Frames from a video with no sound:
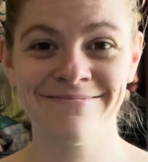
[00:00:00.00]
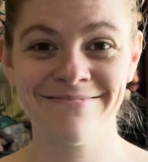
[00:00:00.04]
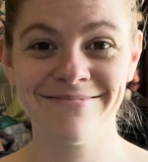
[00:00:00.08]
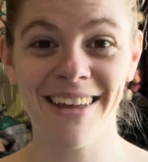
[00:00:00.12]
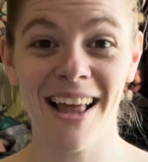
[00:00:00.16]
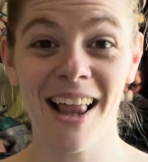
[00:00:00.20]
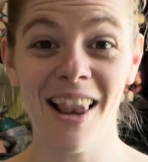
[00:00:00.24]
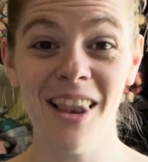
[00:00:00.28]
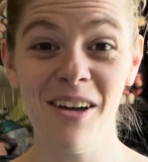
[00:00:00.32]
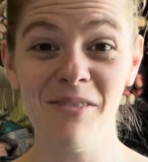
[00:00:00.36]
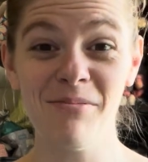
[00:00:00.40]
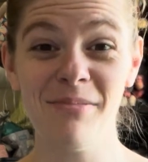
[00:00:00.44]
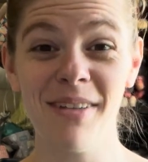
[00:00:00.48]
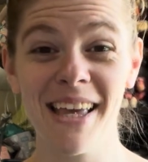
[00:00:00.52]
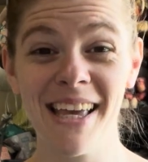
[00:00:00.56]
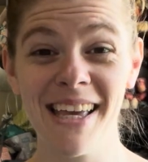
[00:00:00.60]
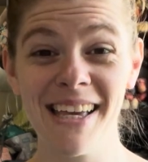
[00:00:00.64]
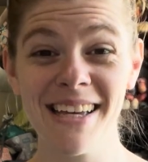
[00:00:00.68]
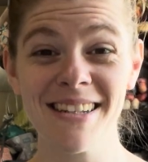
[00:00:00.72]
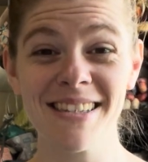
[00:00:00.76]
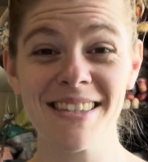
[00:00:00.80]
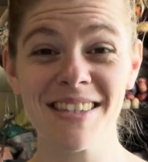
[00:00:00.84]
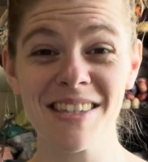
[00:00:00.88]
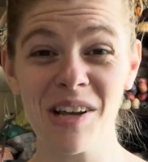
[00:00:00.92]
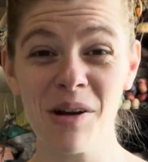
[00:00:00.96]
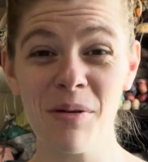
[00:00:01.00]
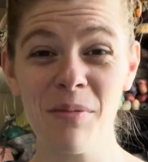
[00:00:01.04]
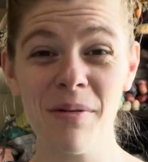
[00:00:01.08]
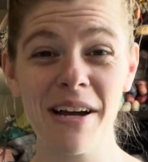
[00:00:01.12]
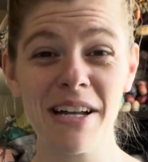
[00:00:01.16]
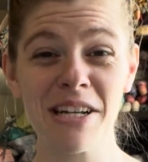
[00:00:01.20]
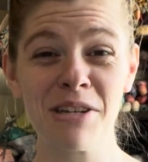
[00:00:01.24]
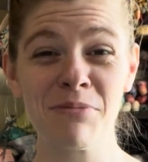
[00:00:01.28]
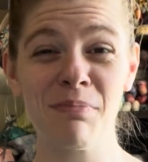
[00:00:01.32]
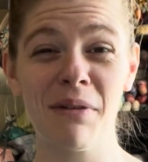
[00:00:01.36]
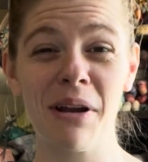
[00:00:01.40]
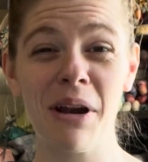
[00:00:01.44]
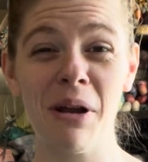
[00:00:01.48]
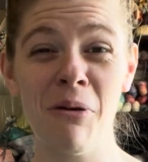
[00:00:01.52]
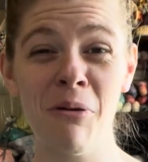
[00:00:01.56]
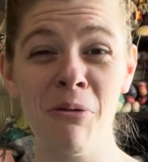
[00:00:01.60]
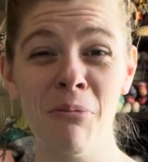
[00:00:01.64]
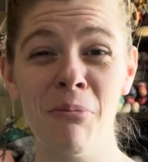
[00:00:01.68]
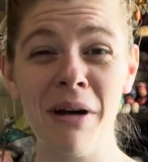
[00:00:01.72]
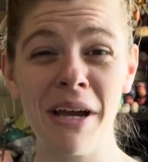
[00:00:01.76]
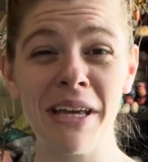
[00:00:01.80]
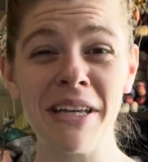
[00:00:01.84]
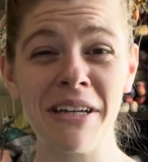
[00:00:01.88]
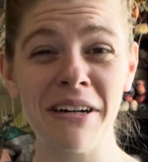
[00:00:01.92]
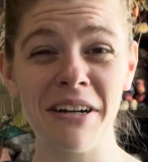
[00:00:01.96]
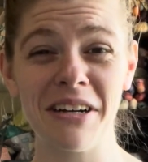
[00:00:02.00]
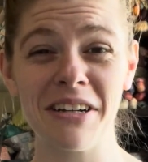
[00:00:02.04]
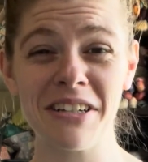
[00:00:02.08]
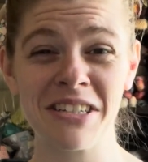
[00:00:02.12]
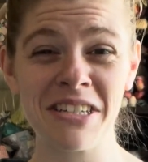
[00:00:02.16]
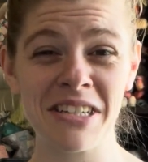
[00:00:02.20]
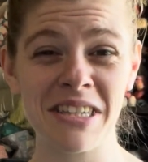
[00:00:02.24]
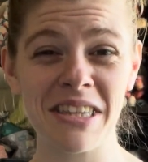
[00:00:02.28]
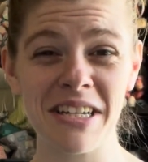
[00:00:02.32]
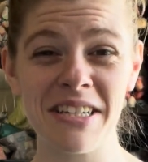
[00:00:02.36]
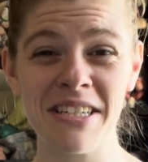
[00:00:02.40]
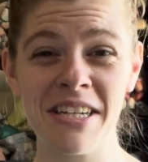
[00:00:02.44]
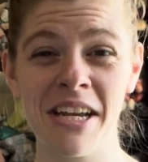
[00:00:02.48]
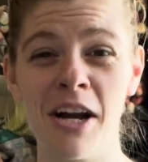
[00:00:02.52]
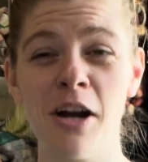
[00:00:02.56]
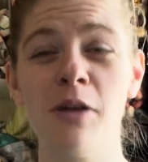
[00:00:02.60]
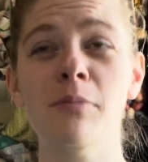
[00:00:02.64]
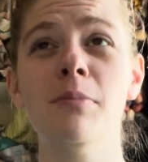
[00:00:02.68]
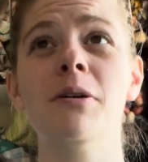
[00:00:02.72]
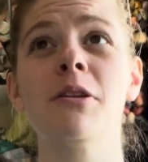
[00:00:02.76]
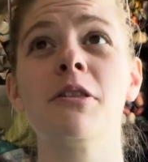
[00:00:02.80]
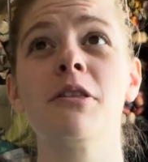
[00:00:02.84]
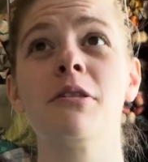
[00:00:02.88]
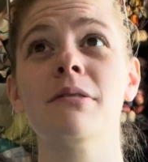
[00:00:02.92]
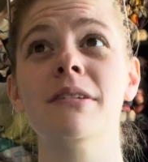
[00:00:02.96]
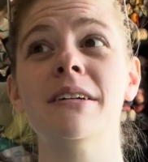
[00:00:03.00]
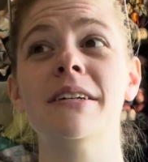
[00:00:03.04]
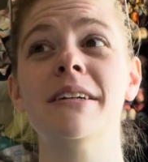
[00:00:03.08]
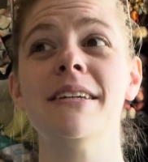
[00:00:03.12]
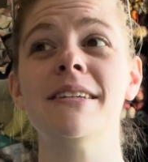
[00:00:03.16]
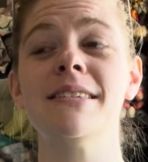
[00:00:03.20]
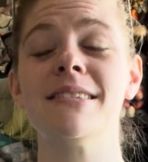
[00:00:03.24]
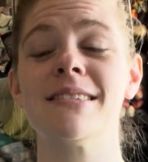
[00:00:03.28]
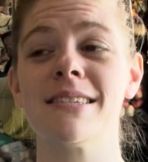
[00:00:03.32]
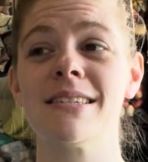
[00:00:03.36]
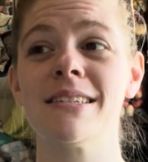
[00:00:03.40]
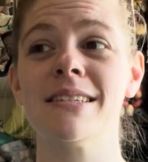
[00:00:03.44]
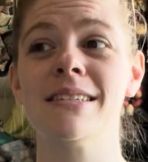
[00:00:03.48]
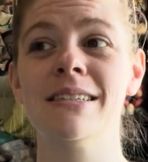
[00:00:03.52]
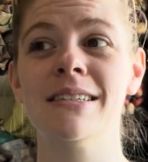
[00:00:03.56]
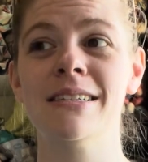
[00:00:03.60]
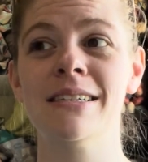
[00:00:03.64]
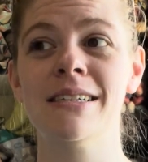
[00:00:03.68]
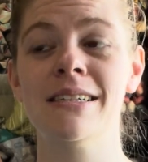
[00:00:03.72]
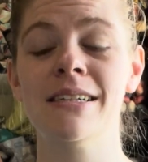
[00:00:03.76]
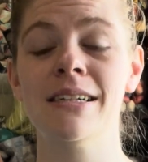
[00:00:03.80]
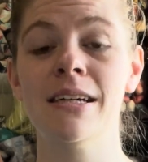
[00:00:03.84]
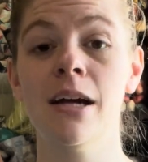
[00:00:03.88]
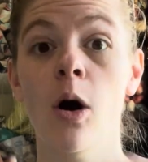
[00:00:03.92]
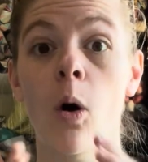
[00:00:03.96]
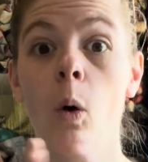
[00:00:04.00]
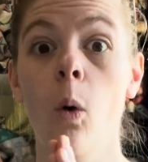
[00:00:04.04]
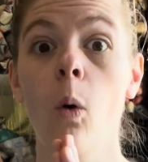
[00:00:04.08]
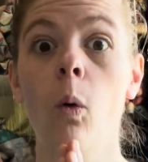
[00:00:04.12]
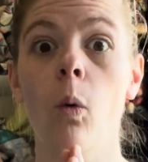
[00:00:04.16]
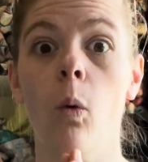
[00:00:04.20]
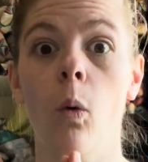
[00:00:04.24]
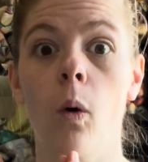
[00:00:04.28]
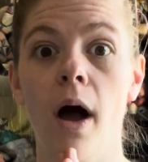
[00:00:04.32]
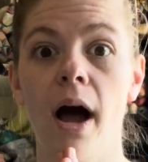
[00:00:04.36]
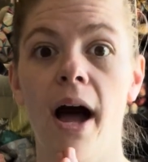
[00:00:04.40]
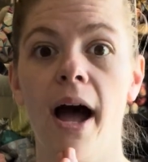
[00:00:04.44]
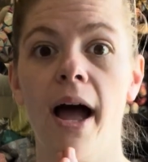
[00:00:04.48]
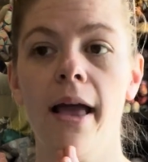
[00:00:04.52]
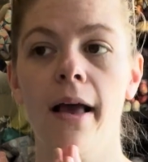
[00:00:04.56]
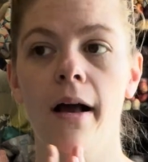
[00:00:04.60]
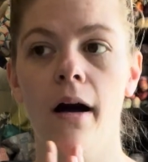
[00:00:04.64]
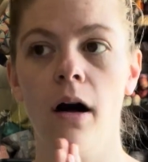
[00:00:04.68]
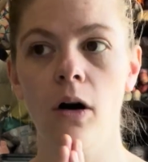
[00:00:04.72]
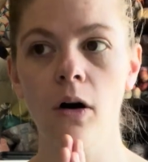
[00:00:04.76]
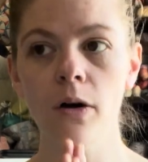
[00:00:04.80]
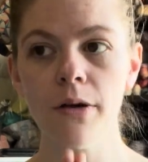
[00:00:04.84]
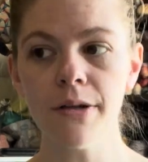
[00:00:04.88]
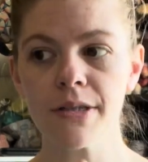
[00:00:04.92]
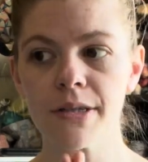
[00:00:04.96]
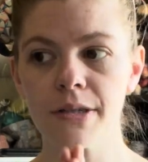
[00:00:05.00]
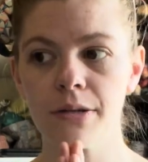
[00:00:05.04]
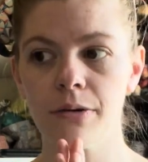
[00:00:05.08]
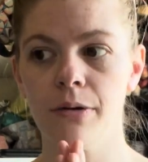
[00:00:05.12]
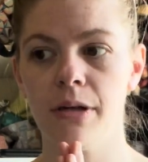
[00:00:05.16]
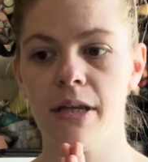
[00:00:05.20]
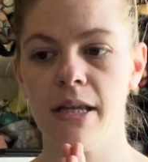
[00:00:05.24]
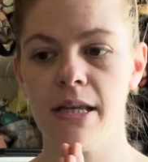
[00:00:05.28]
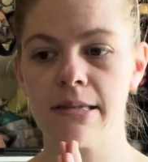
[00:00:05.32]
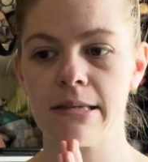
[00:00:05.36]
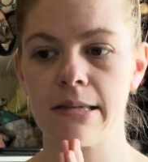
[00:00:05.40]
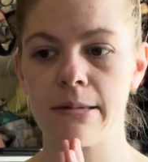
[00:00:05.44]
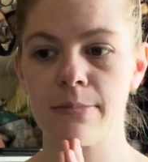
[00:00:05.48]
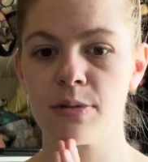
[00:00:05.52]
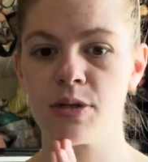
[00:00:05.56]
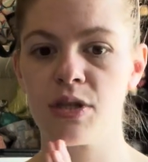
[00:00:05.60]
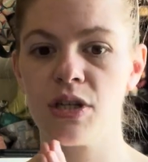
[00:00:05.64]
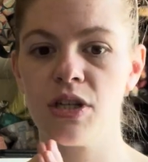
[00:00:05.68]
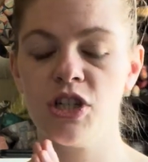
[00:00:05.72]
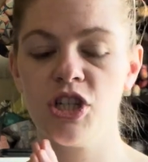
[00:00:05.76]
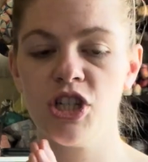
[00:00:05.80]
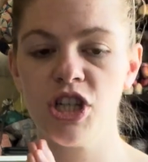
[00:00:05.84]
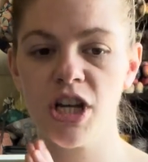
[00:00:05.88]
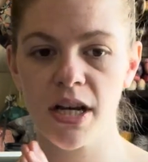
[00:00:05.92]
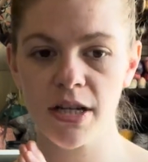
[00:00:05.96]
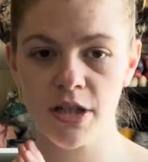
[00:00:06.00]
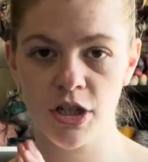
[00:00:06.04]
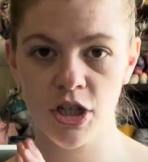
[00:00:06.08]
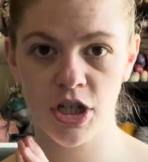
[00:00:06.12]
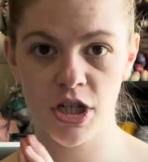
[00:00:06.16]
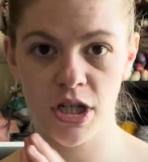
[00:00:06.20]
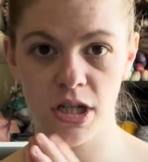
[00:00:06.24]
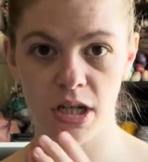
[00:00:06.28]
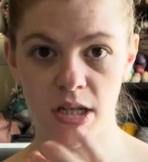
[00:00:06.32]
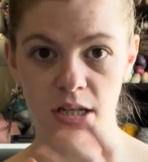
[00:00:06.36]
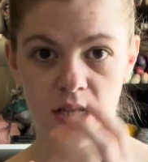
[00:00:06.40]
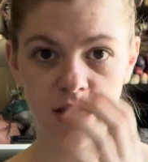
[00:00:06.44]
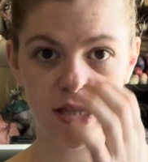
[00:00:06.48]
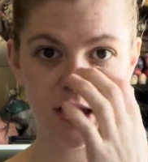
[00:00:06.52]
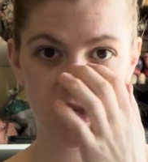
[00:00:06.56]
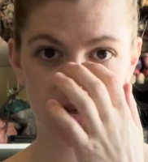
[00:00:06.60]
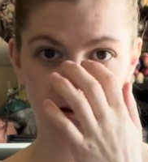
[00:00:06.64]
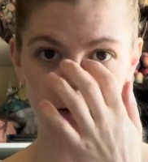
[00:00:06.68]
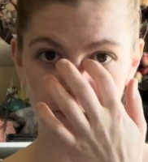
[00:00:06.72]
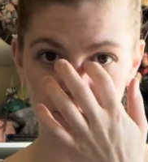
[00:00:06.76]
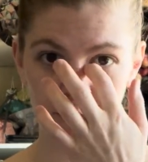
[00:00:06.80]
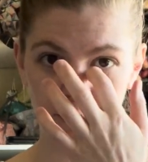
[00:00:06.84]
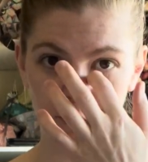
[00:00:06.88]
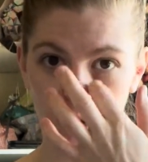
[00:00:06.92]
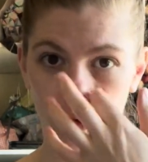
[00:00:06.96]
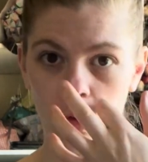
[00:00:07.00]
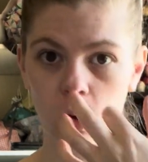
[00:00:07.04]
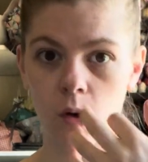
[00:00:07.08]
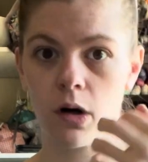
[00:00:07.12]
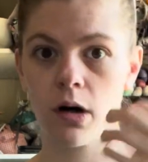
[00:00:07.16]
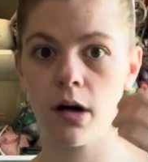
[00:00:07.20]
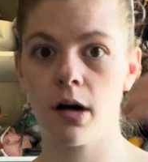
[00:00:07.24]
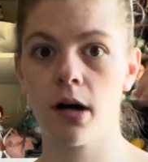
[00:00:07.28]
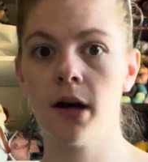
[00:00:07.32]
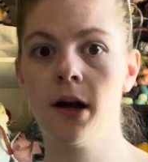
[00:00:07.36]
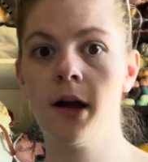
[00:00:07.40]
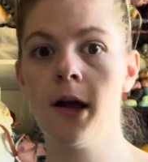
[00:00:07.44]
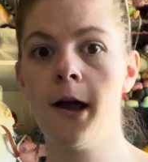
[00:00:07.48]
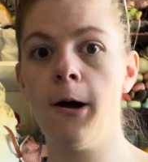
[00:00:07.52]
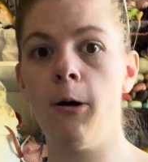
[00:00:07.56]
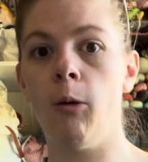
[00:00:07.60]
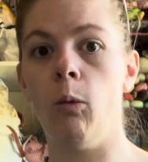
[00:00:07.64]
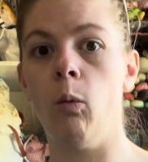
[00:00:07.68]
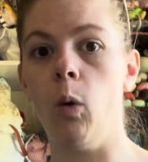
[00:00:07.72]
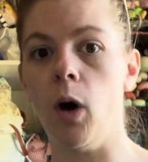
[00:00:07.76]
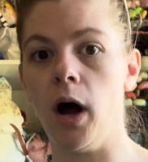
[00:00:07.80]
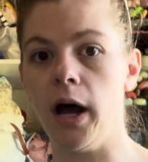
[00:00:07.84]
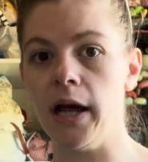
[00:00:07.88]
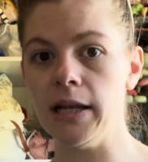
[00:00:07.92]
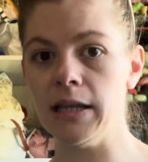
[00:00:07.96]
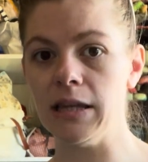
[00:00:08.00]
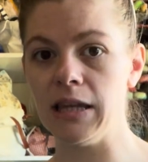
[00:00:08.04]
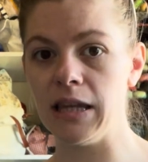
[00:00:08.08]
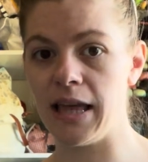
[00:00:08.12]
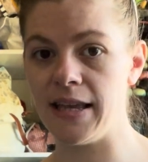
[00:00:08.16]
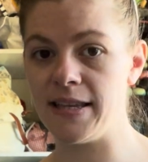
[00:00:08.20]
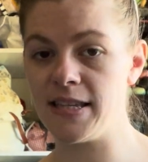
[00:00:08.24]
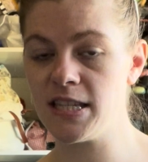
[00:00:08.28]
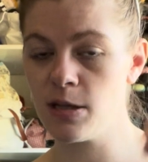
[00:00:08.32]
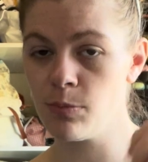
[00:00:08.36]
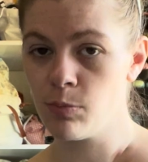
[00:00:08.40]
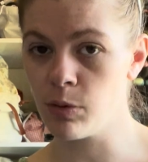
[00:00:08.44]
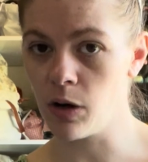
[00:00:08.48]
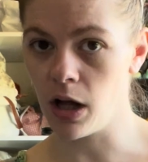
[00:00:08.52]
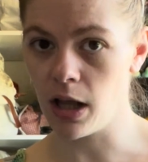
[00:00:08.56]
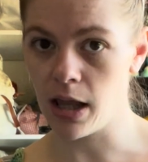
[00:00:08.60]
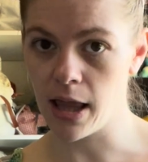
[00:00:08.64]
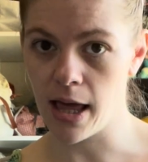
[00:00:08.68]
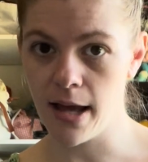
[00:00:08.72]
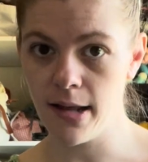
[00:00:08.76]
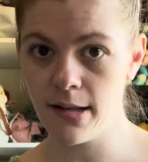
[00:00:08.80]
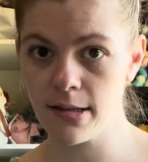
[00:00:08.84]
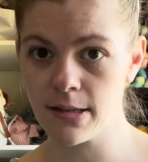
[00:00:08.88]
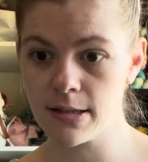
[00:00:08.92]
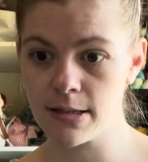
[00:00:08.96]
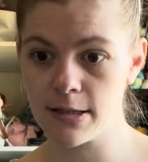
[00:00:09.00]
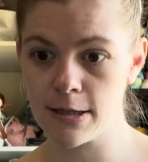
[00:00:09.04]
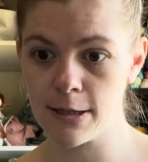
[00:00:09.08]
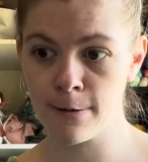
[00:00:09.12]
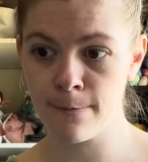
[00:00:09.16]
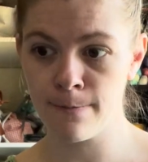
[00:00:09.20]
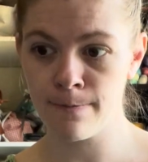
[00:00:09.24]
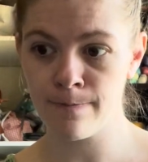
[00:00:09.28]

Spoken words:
I love my kids so much, but oh my gosh, the terrible threes. Oh, I also need some suggestions for, one, lacy bralettes.